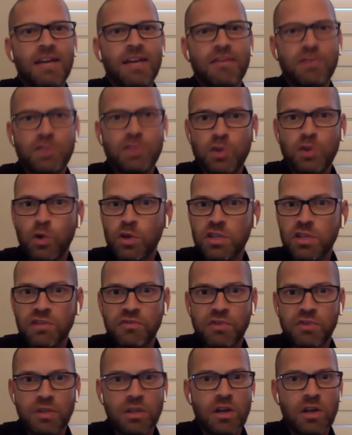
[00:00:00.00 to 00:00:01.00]
for Georgia
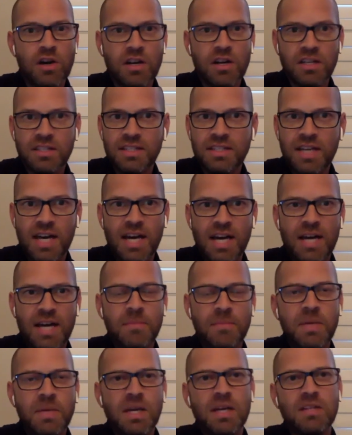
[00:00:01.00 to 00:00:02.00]
for the longest
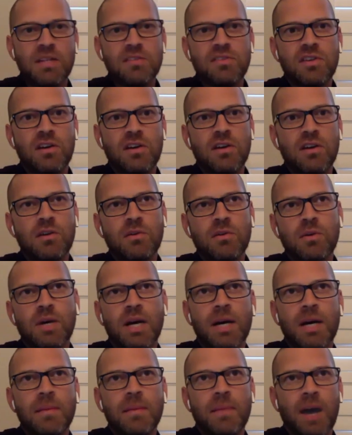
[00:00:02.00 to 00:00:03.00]
time. And
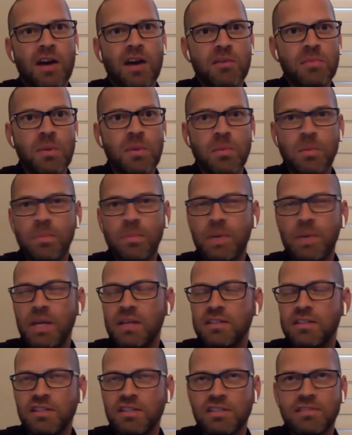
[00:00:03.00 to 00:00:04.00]
so I remember
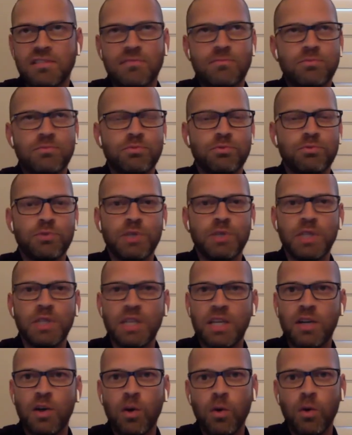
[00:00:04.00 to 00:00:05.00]
being just really
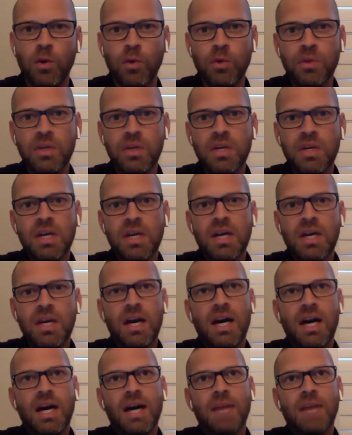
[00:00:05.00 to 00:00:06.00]
cold
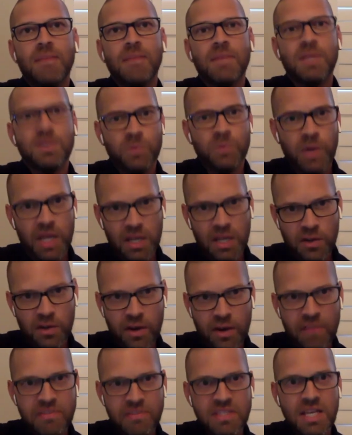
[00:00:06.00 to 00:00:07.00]
because we had a
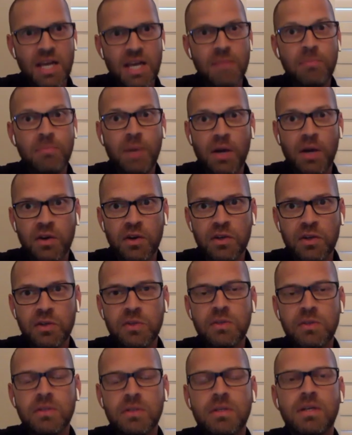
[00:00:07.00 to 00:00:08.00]
graveside
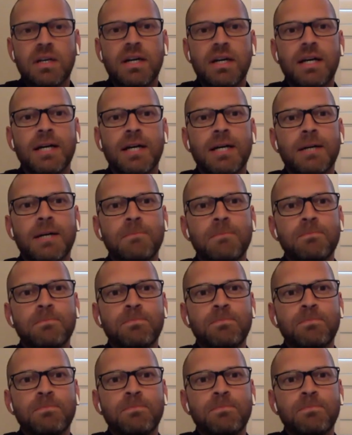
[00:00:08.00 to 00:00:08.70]
burial. I